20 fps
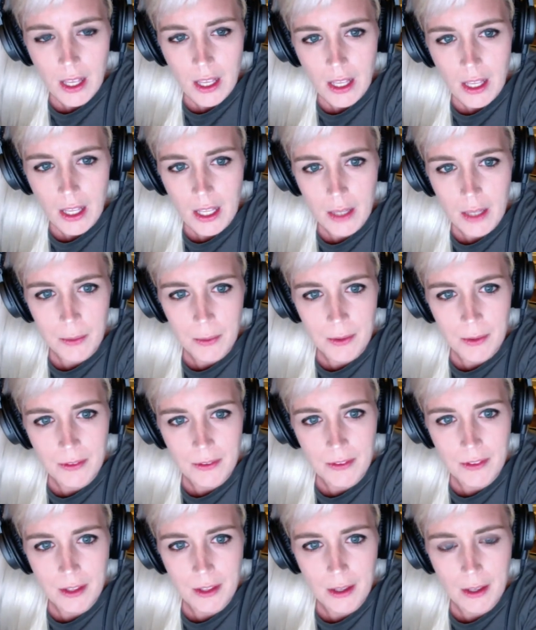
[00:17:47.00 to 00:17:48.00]
it
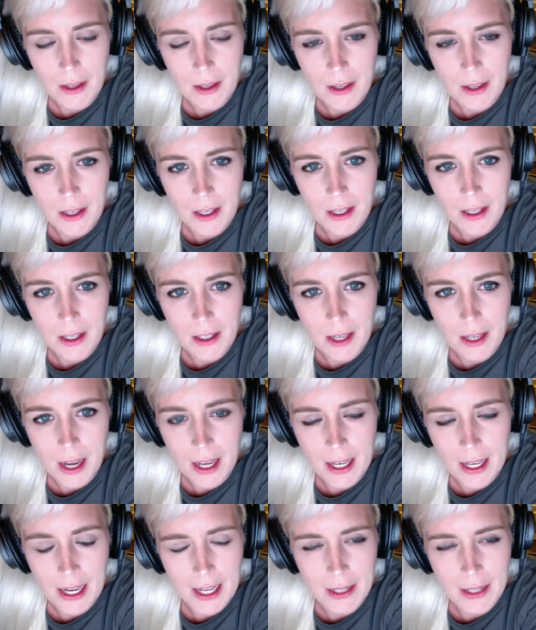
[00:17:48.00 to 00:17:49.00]
was,
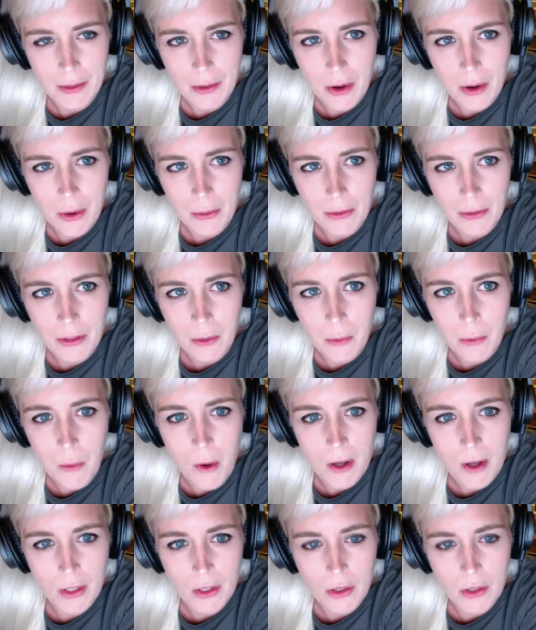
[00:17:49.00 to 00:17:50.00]
I don't know, it was like
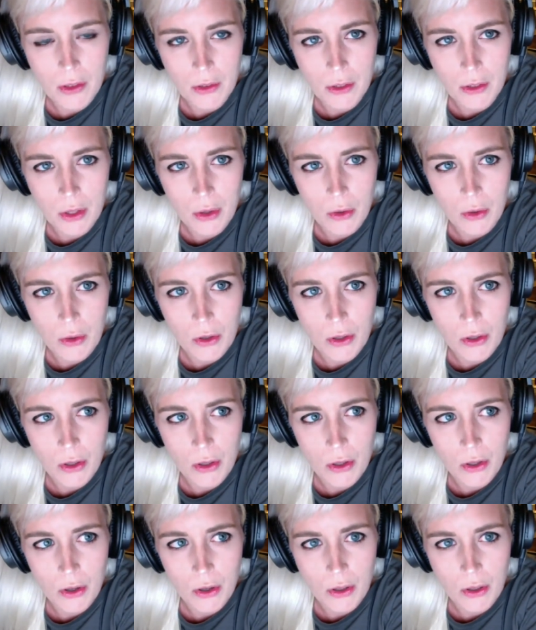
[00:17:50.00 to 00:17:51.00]
one little
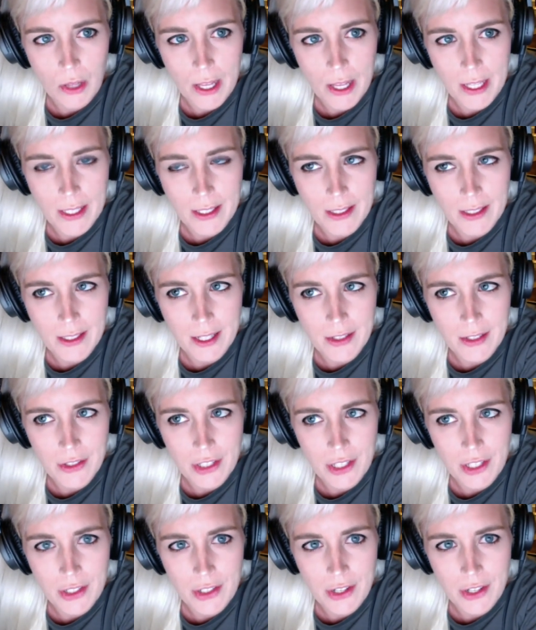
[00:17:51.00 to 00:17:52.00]
girl, like, and
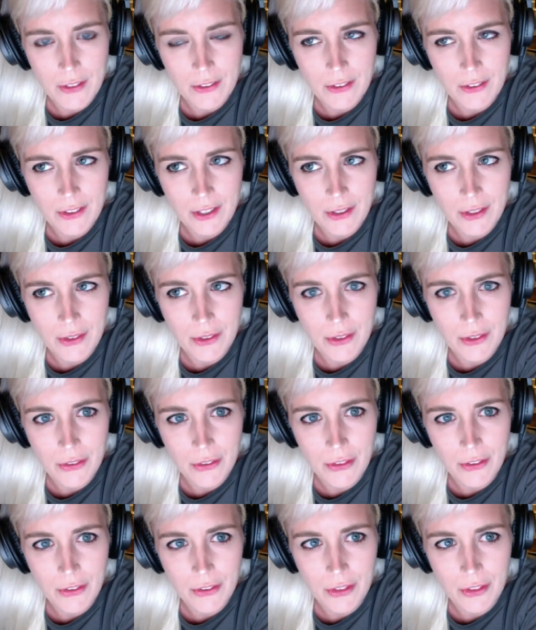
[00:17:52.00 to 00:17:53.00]
she just killed her
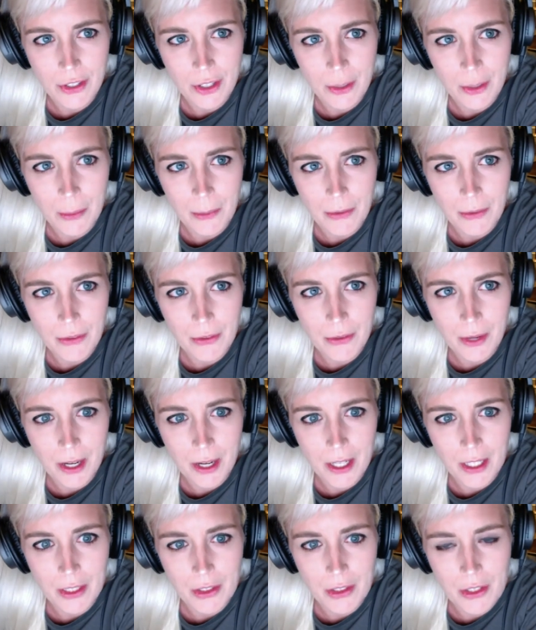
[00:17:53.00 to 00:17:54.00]
sister and was
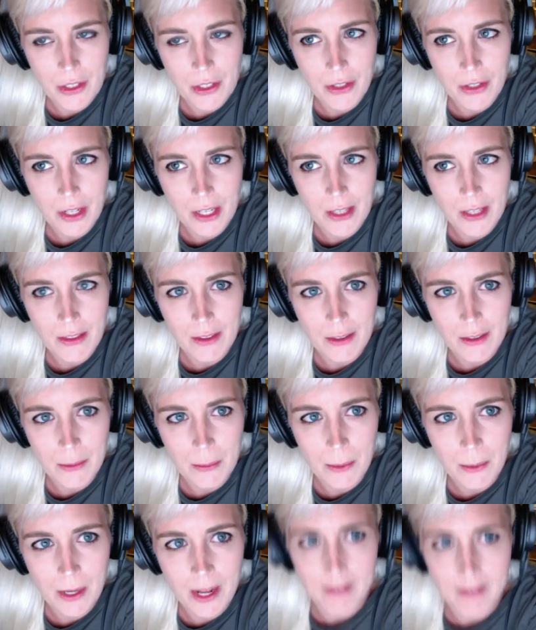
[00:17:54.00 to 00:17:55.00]
threatening Judith and
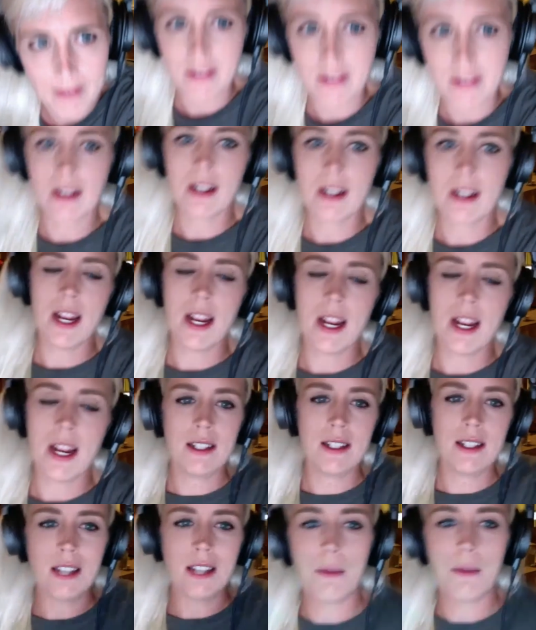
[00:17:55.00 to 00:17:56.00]
whatever,
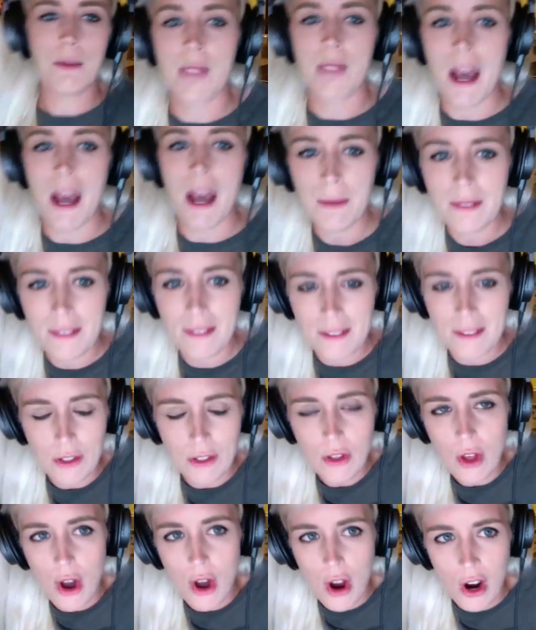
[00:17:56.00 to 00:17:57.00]
and that was still
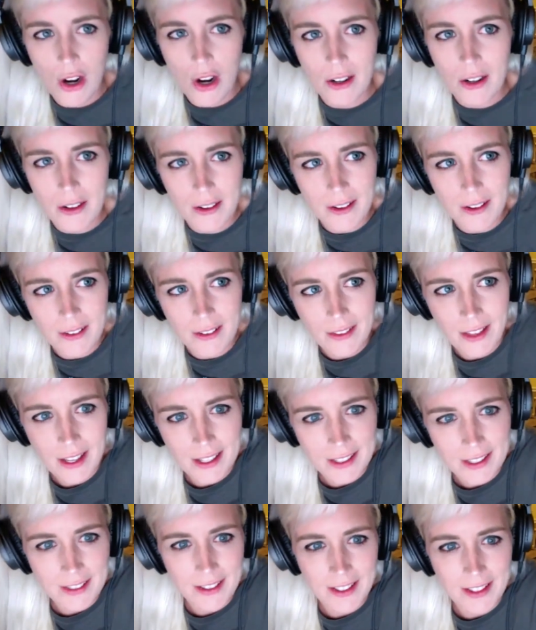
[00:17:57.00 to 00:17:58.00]
hard,
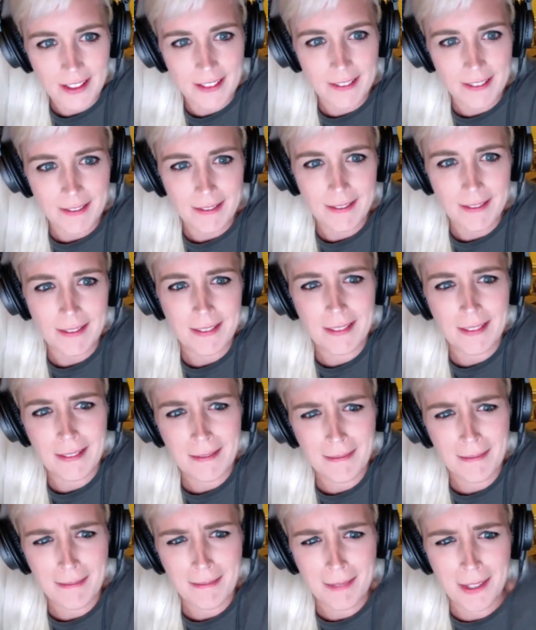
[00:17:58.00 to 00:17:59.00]
like
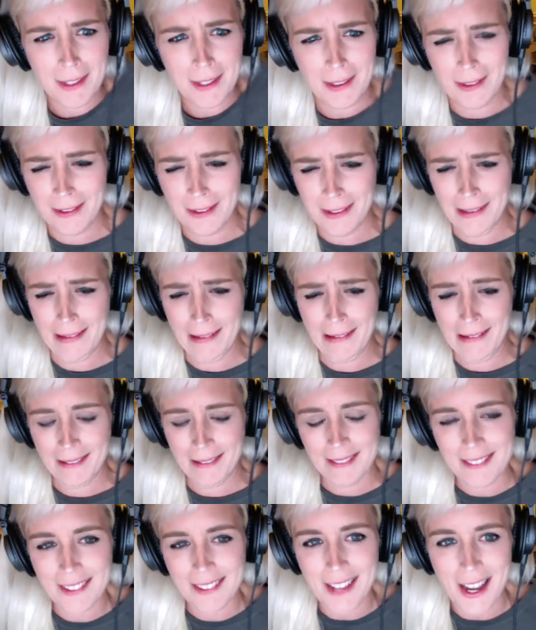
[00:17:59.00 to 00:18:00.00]
to
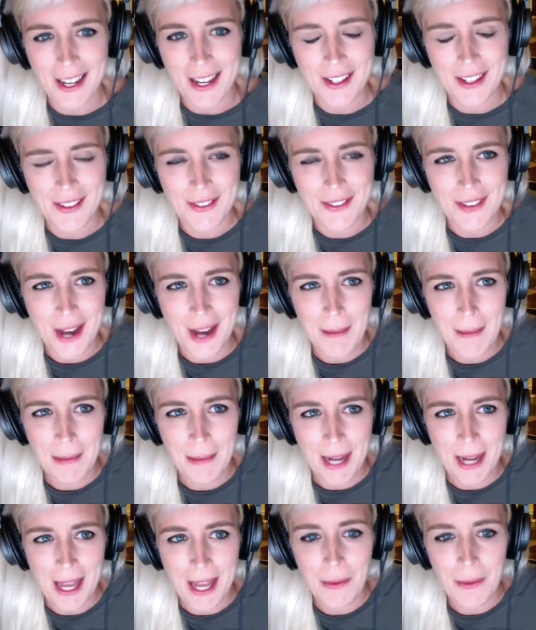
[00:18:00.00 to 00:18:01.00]
kind of
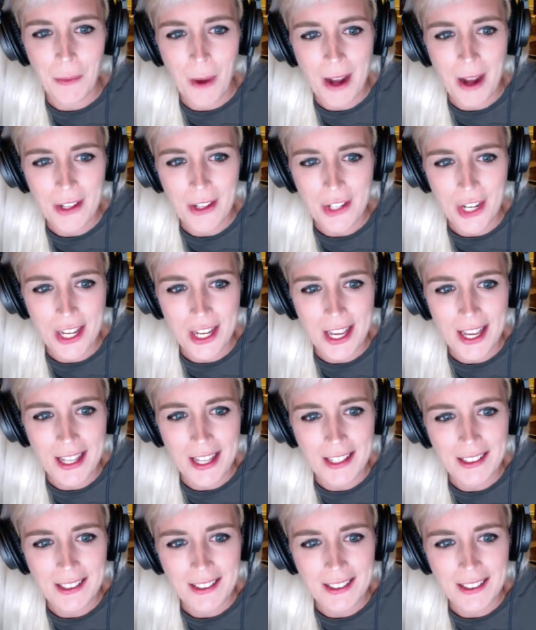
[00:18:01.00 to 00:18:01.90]
comprehend watching it,